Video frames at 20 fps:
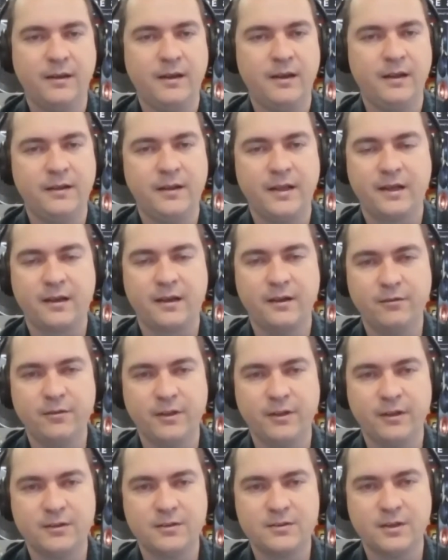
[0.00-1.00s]
and that kind of
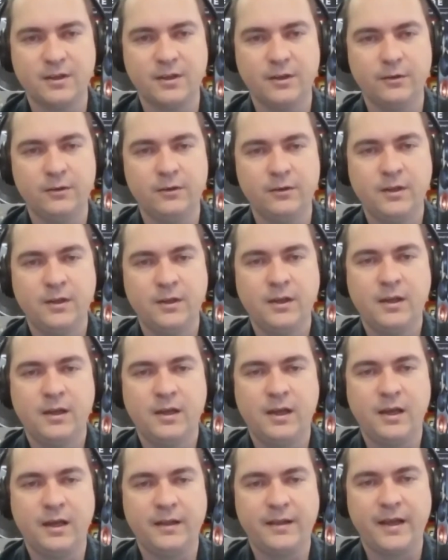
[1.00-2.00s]
thing. So
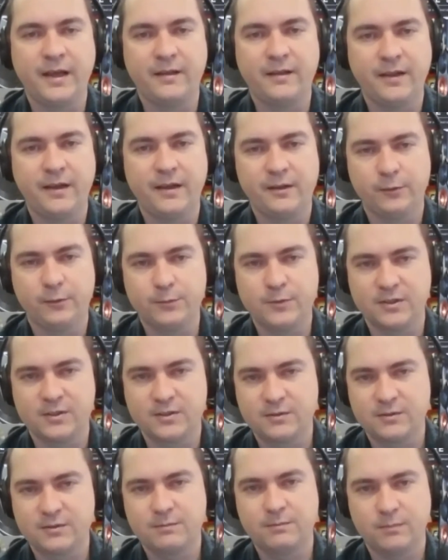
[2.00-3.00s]
that helped
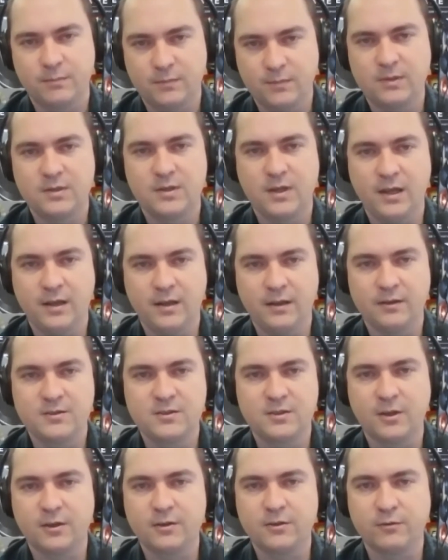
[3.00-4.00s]
us
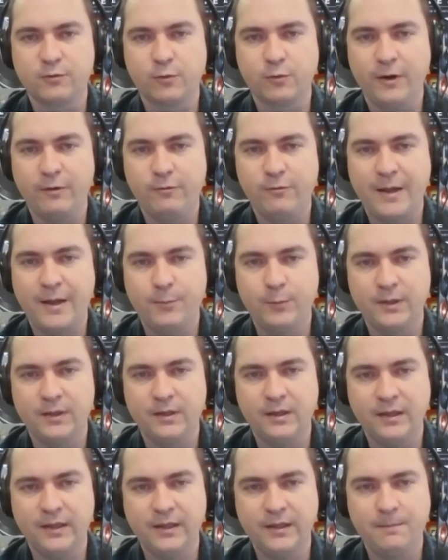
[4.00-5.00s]
start off quite
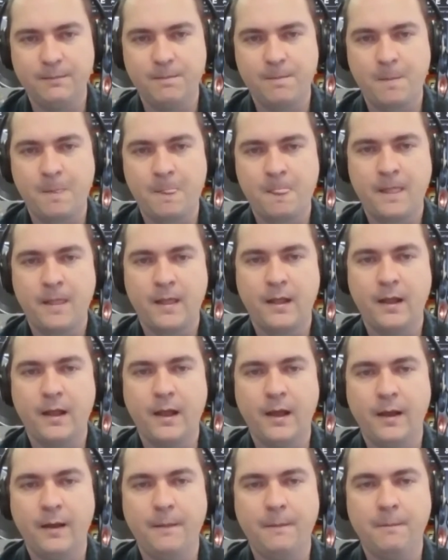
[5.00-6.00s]
rapidly.
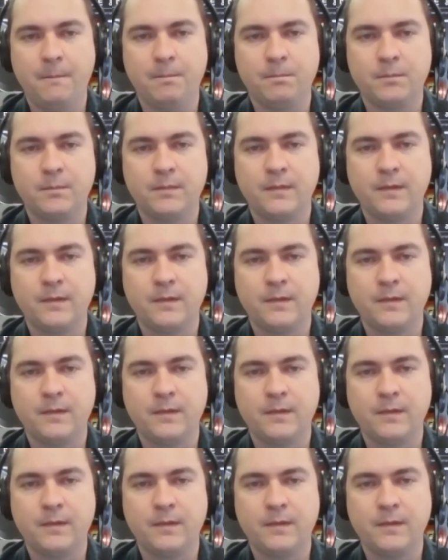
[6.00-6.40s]
And